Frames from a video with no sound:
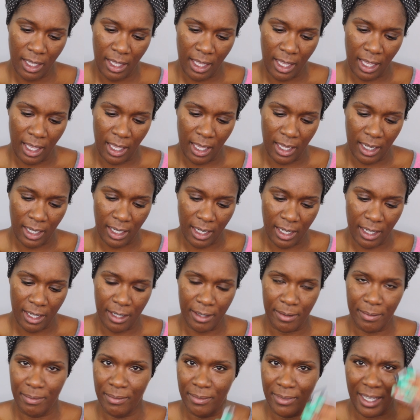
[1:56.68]
And
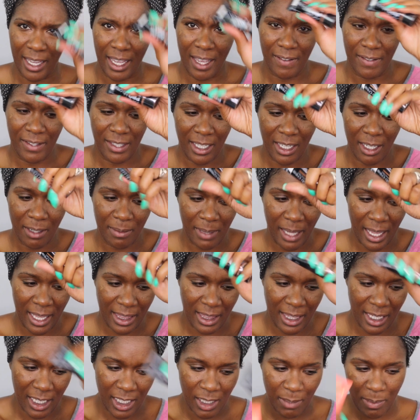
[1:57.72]
yeah, I've seen them like
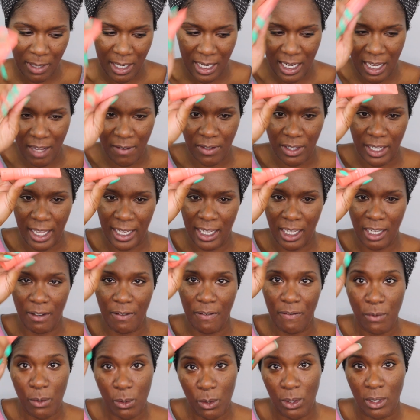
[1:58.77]
this, but never like in a
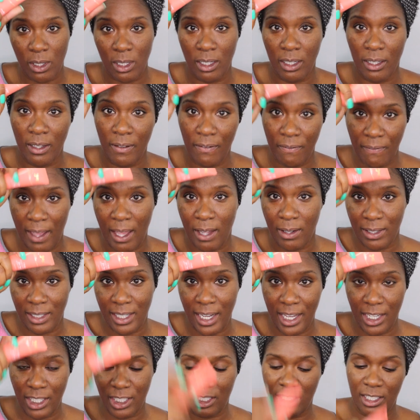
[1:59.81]
full
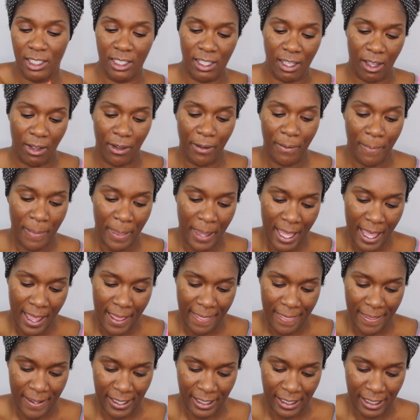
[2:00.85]
foundation. So
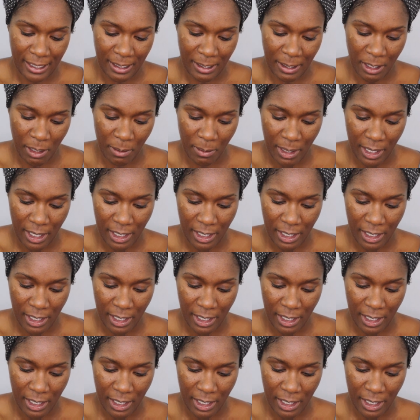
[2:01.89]
this is going to be